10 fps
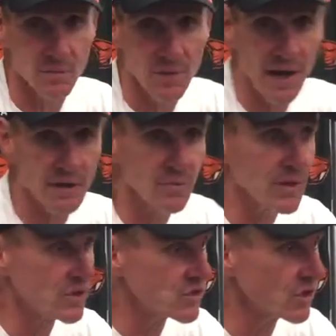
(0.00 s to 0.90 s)
I'm proud of them.
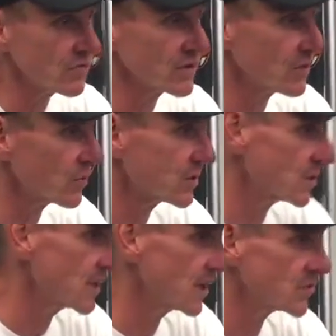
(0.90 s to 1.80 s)
They deserve it. They worked
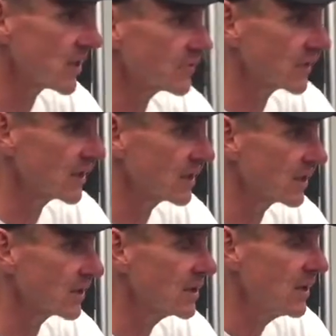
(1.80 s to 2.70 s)
their tails off to get
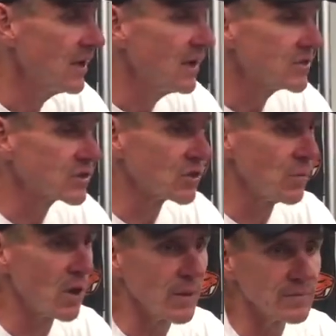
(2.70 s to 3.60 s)
here. It's a good
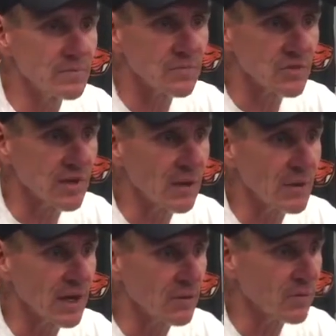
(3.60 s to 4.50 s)
moment. So now
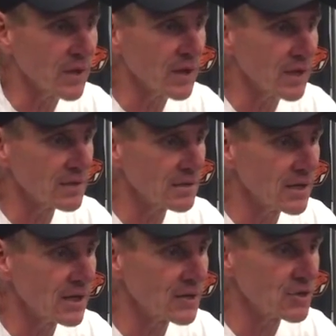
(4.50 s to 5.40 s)
we got to, we got to
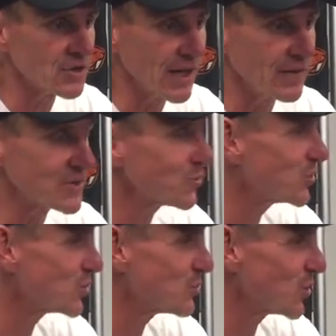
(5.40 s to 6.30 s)
uh, understand that's
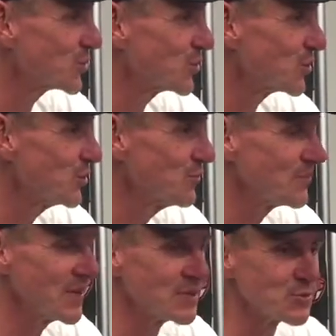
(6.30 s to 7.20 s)
what you're supposed to do
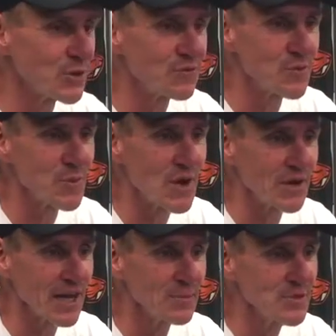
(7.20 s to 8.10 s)
is win
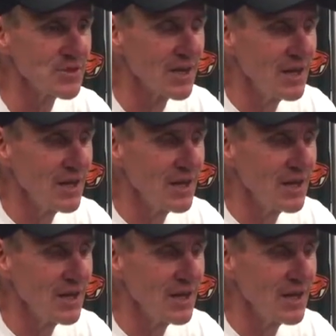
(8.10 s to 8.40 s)
football games.